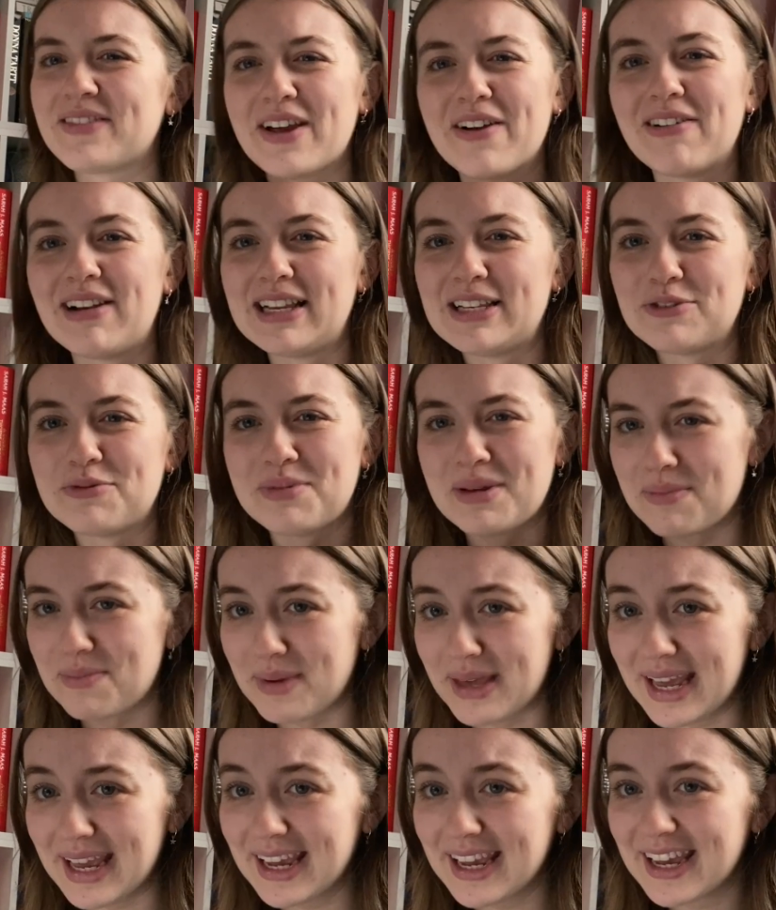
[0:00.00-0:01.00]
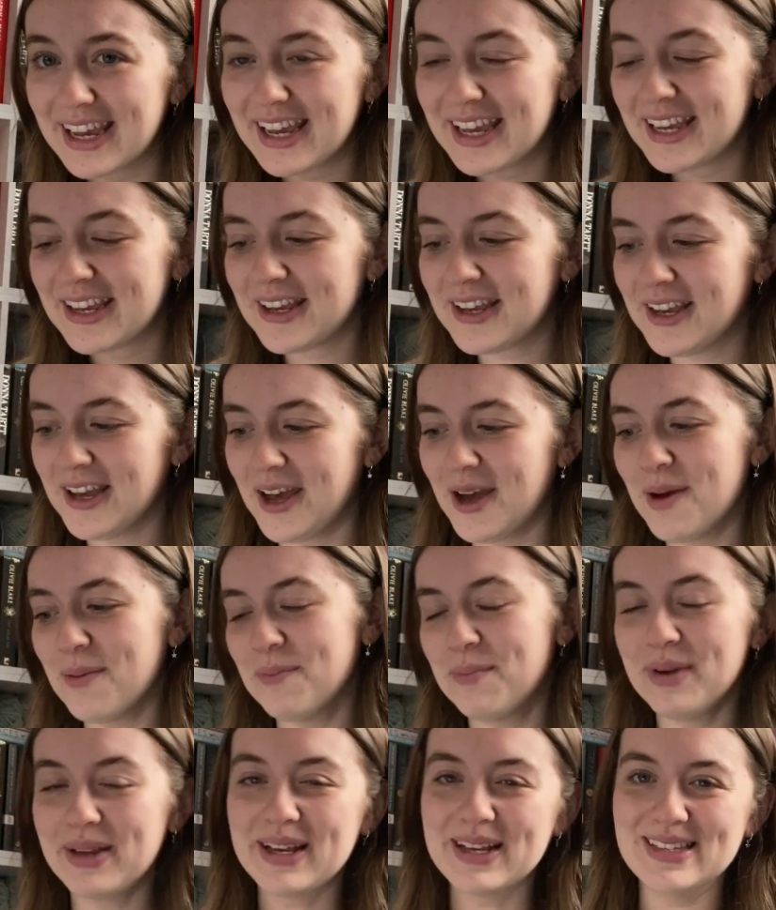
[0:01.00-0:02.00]
they're a little bit big um,
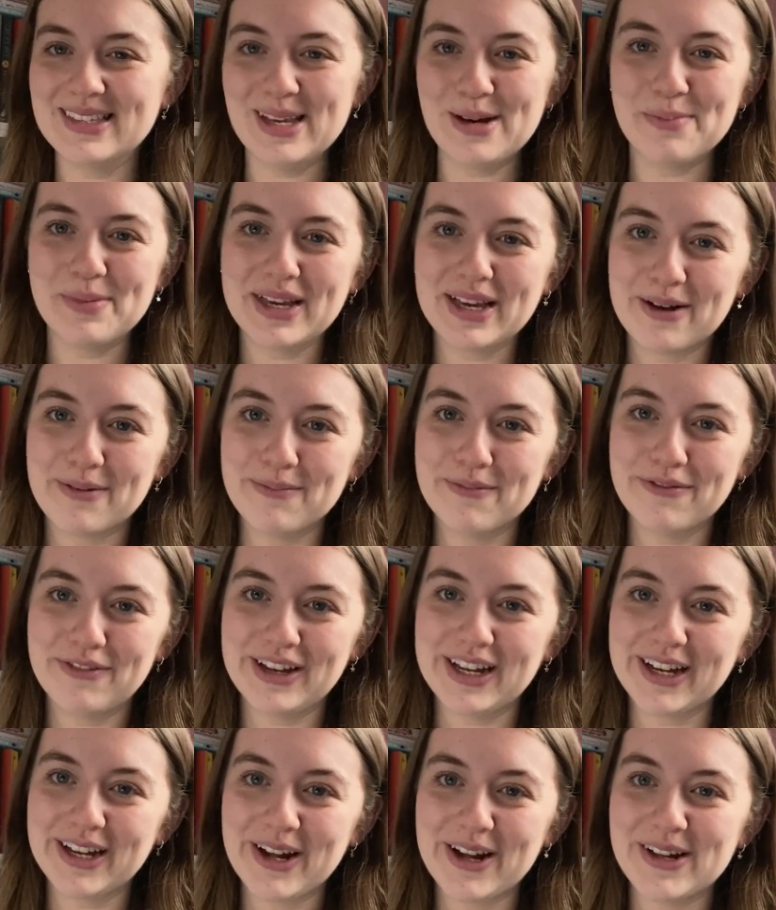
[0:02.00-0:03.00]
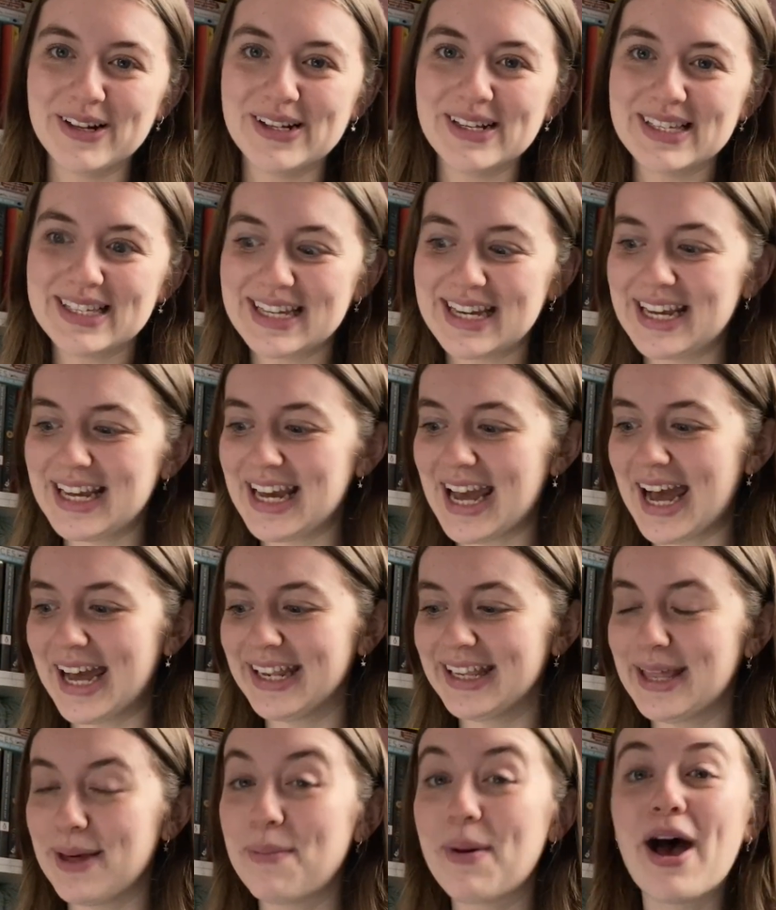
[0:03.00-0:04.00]
because they'll be comfy and cozy
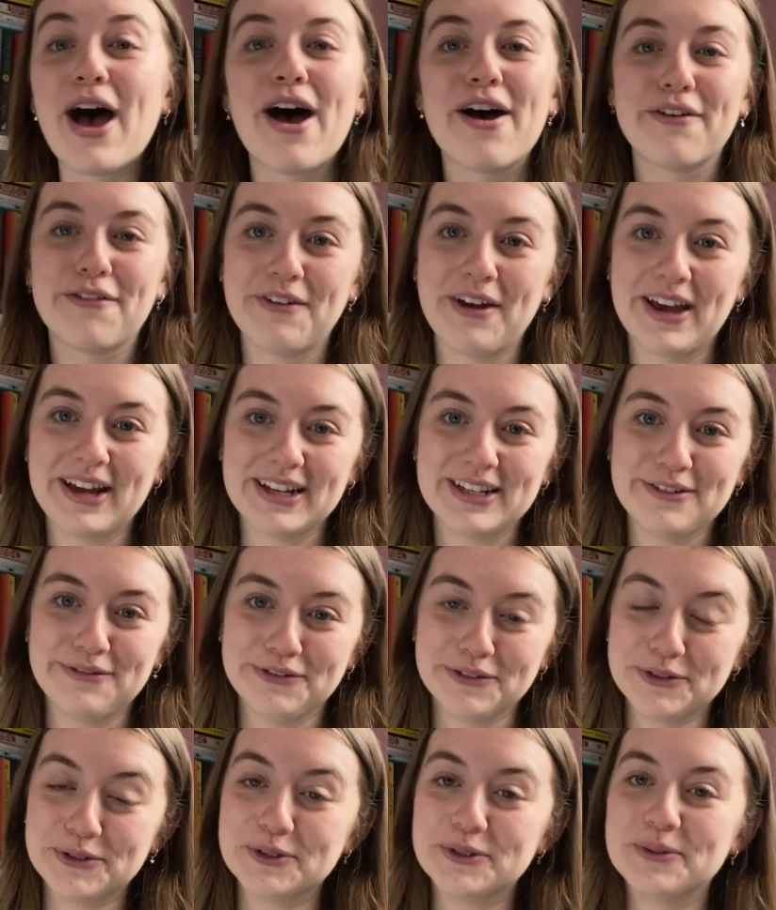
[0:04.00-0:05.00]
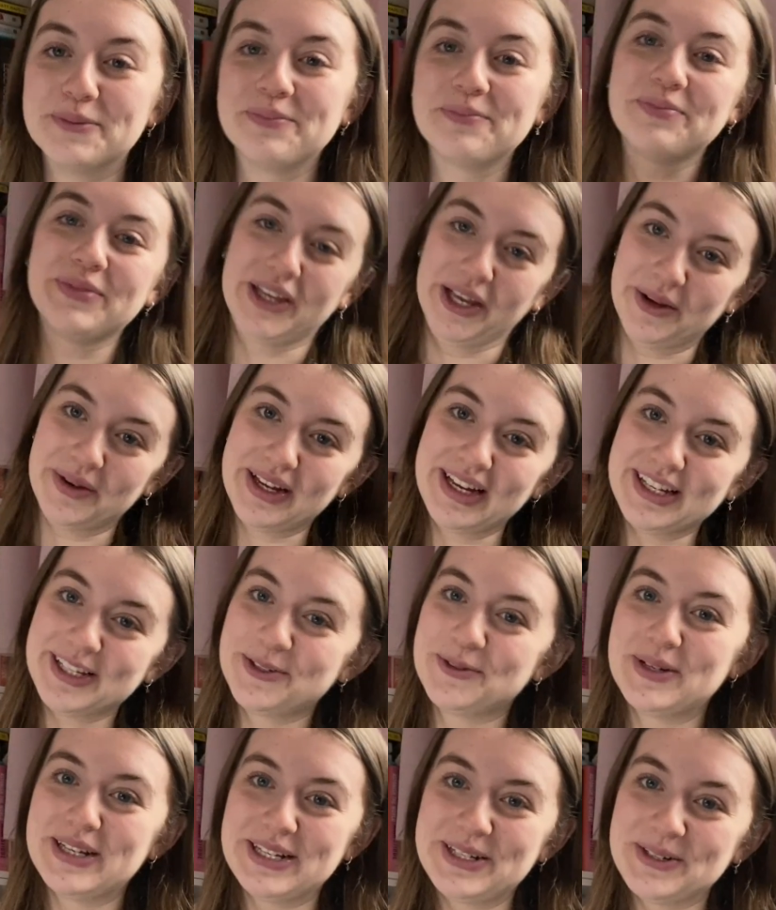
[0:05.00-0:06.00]
and they're perfect for going
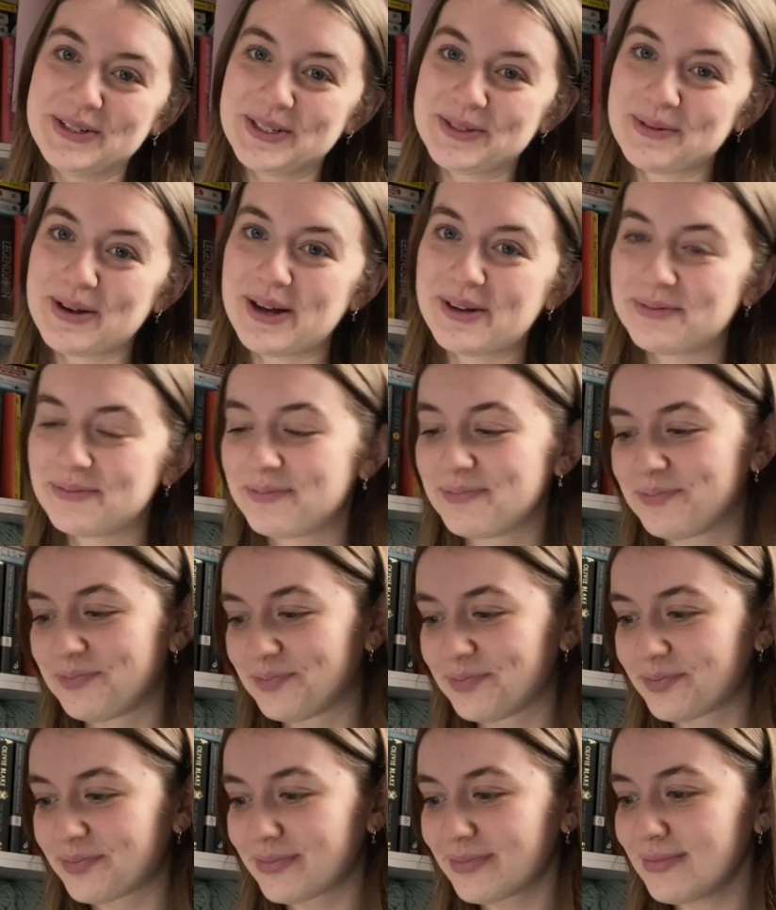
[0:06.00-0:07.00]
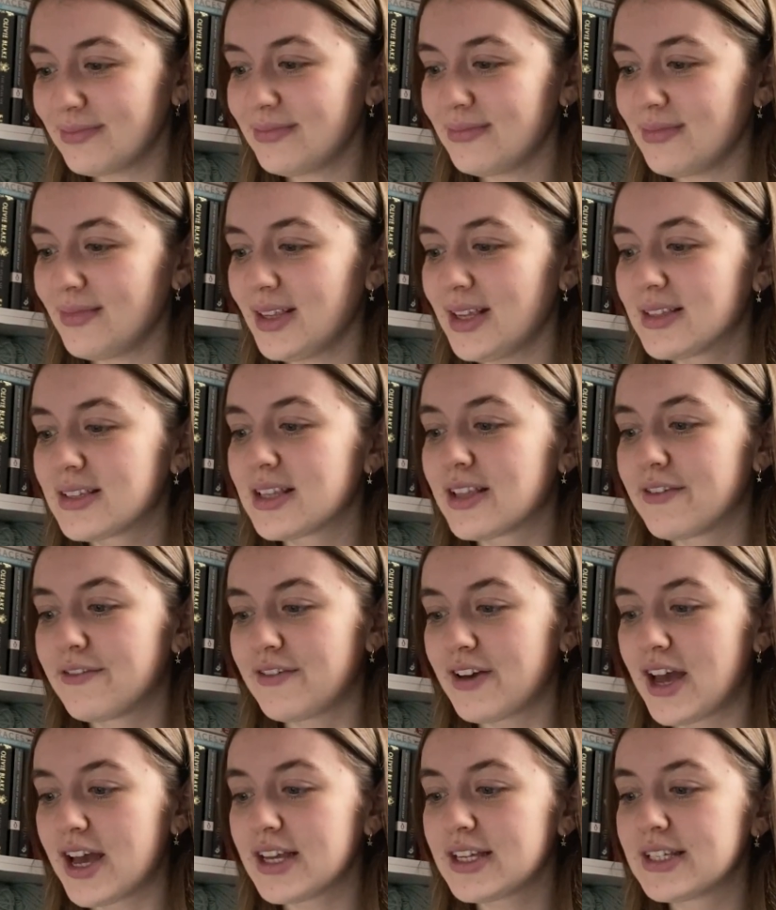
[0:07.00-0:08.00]
into winter as well. So the
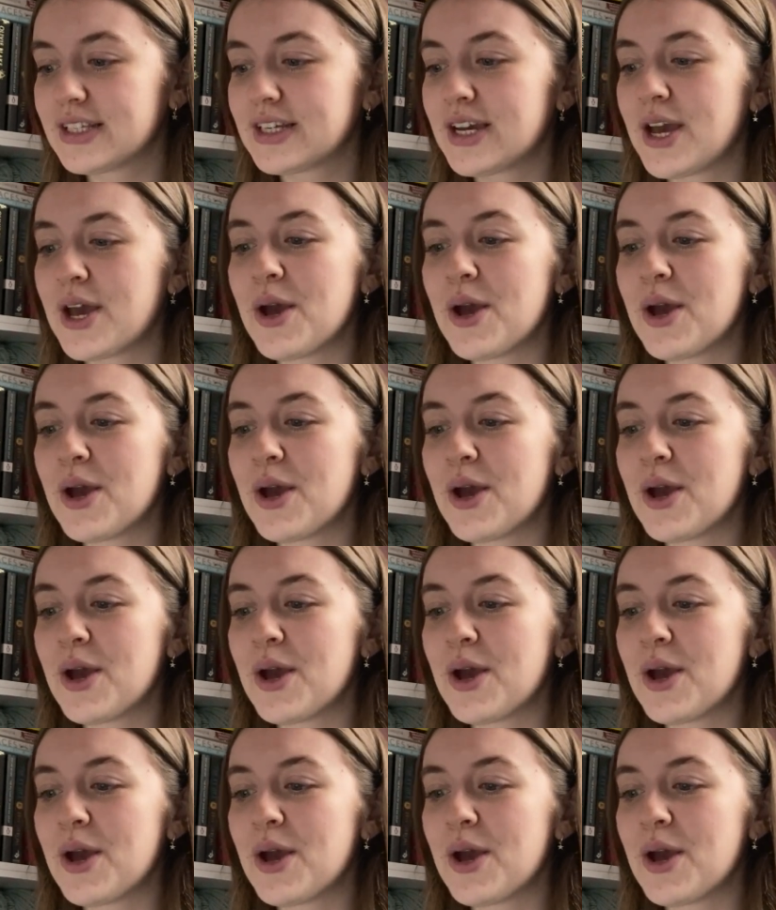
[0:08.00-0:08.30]
first